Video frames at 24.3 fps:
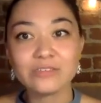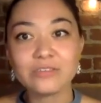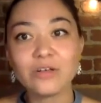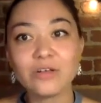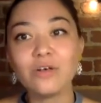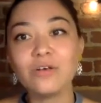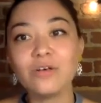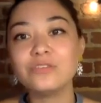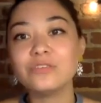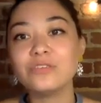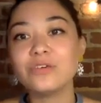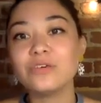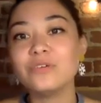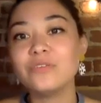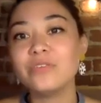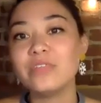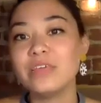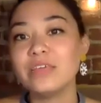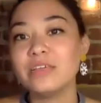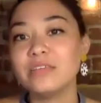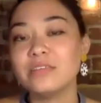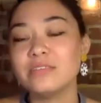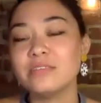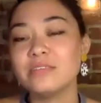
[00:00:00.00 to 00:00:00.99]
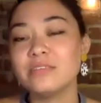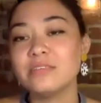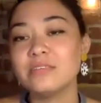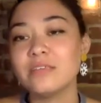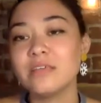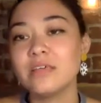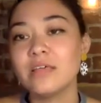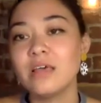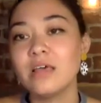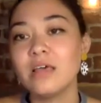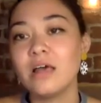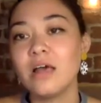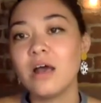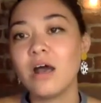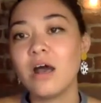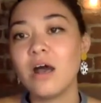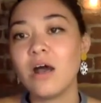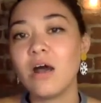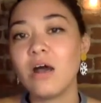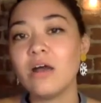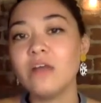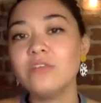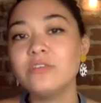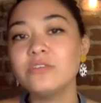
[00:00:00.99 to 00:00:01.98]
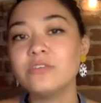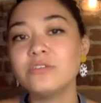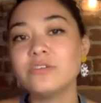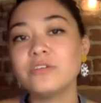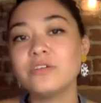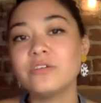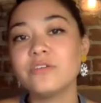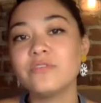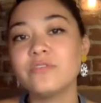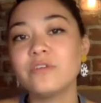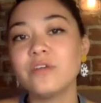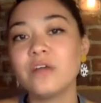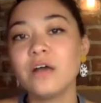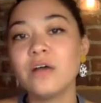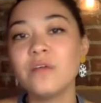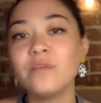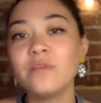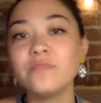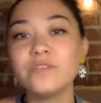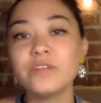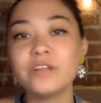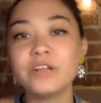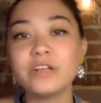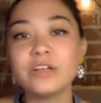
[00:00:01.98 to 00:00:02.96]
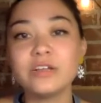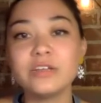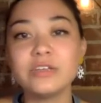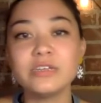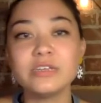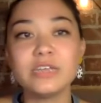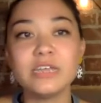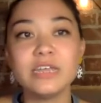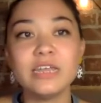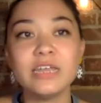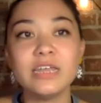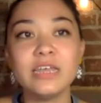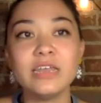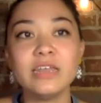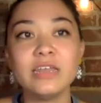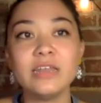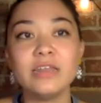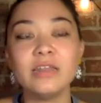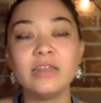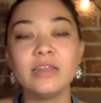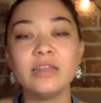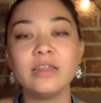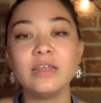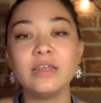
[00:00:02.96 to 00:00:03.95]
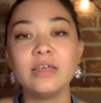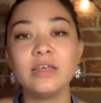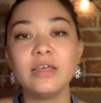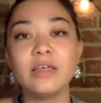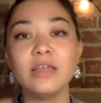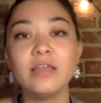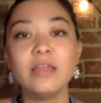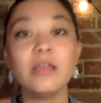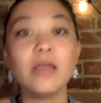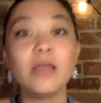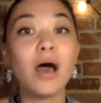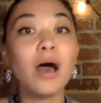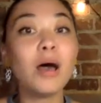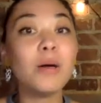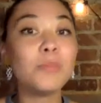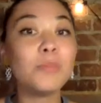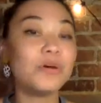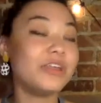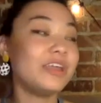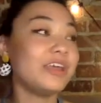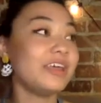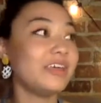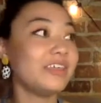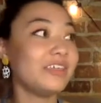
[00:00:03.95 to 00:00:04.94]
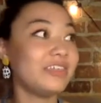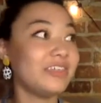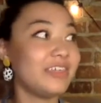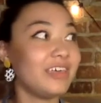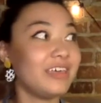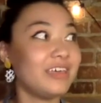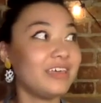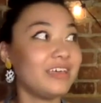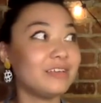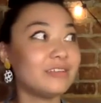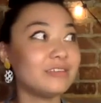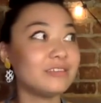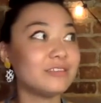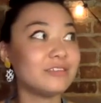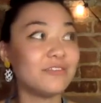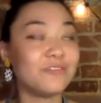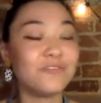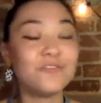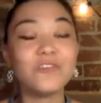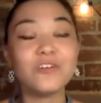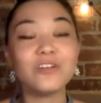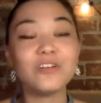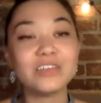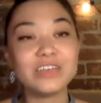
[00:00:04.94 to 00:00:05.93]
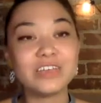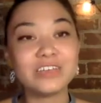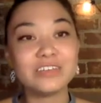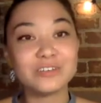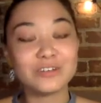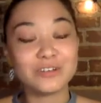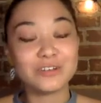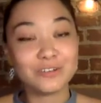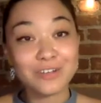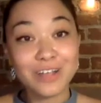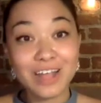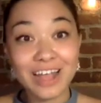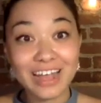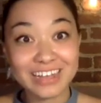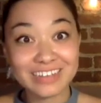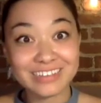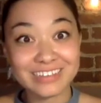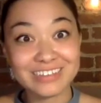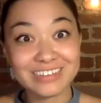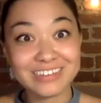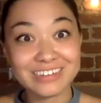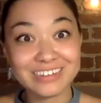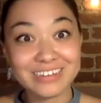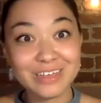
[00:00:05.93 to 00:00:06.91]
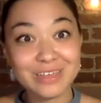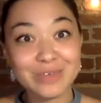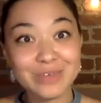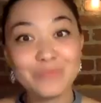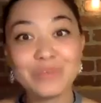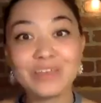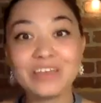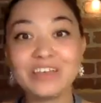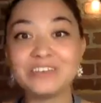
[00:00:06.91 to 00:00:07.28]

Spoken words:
also this odd sort of comfort in not putting things fully to rest because